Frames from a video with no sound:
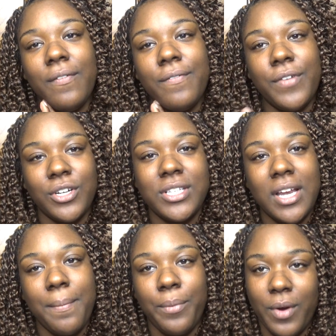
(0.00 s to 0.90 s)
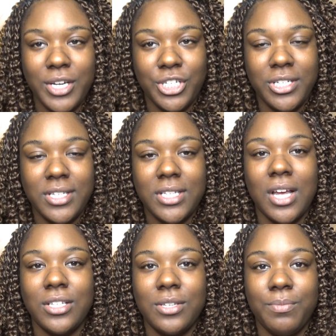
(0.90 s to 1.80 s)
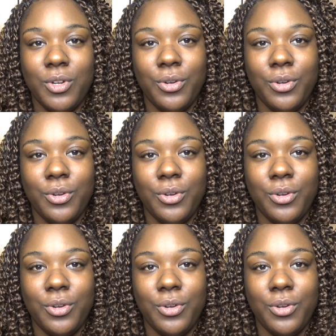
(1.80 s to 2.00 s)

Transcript: first impressions on some